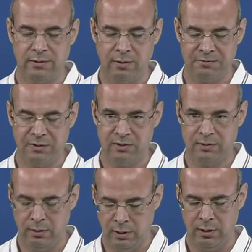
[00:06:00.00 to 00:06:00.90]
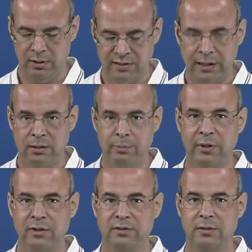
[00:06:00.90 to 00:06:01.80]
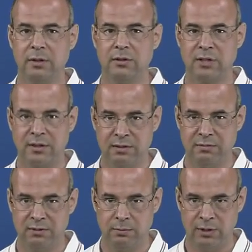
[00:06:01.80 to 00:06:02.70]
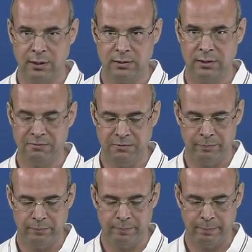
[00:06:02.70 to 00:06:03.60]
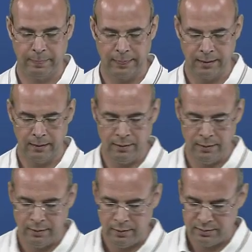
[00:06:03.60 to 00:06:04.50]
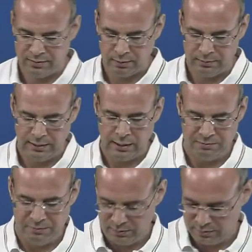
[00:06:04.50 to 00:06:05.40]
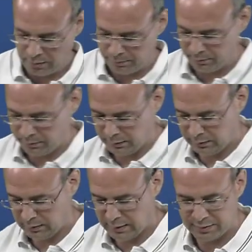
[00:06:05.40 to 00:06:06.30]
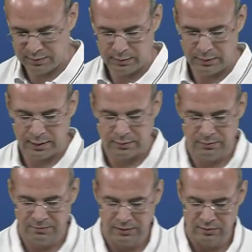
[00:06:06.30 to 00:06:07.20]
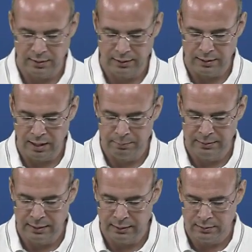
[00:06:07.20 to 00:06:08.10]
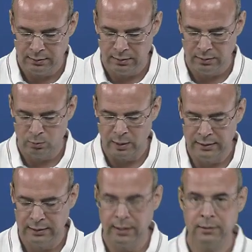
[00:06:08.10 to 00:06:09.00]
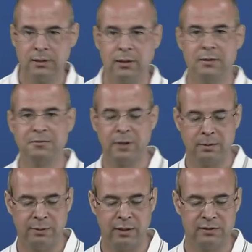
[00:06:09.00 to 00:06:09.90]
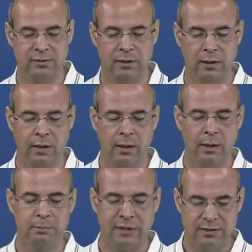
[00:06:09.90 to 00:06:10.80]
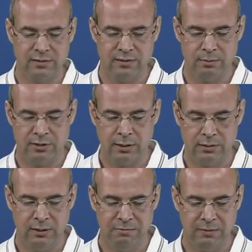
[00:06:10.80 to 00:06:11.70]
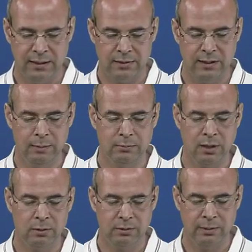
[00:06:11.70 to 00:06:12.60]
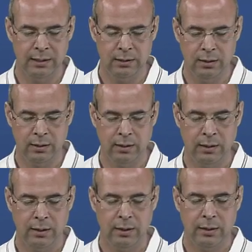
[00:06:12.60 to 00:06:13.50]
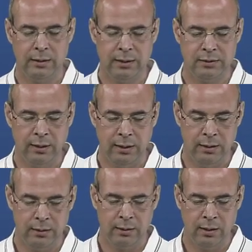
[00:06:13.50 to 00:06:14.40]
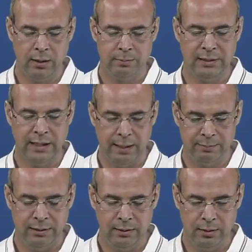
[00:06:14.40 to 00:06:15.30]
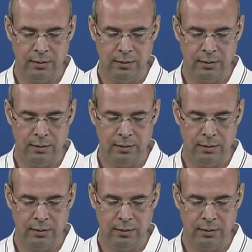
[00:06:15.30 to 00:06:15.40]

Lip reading: of this second person jussive subjunctive. So we get, for example, in classical Latin things like abeat, valeat, third person present subjunctive, let him go away, let her be happy.